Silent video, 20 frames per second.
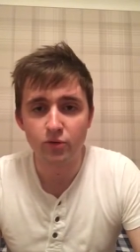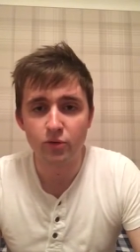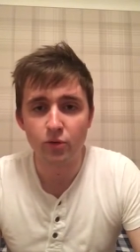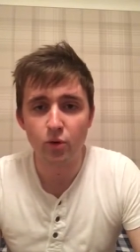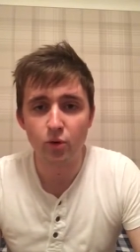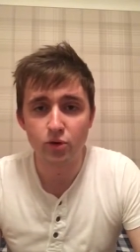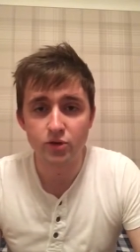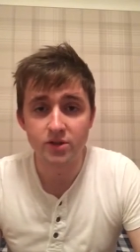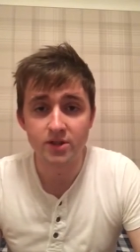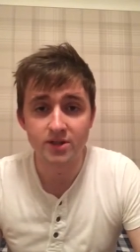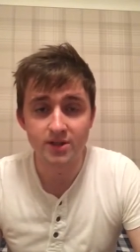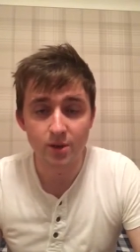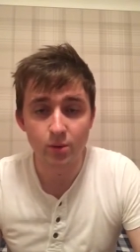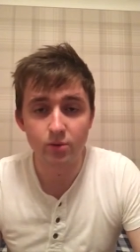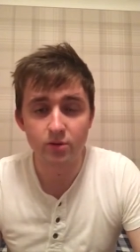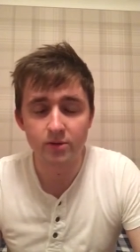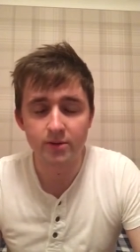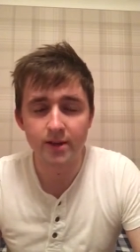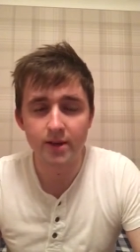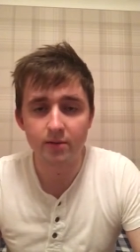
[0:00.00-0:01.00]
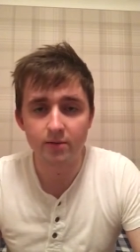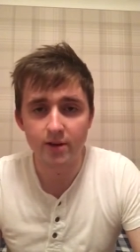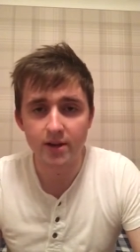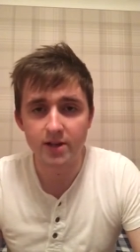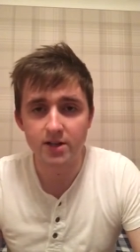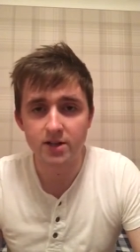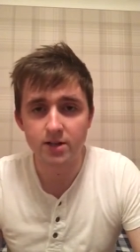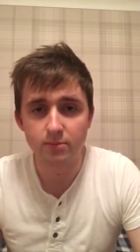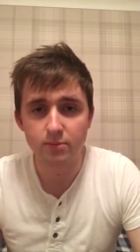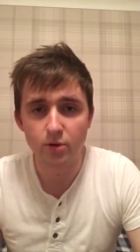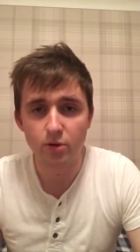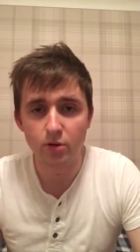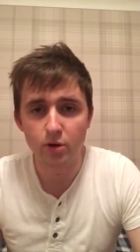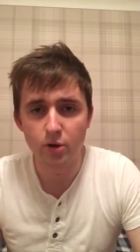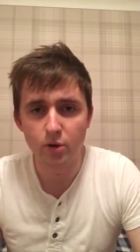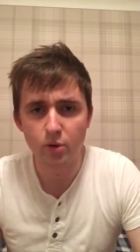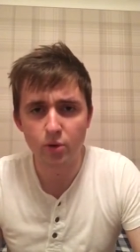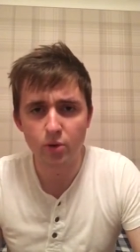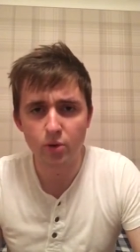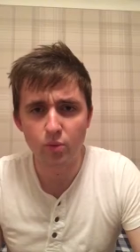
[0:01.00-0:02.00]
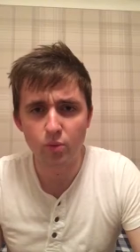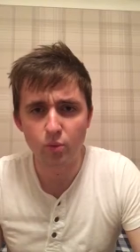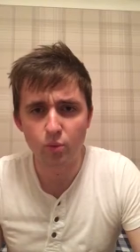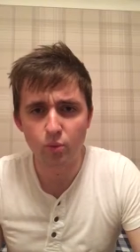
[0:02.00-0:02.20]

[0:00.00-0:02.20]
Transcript: horses that were in that race tomorrow.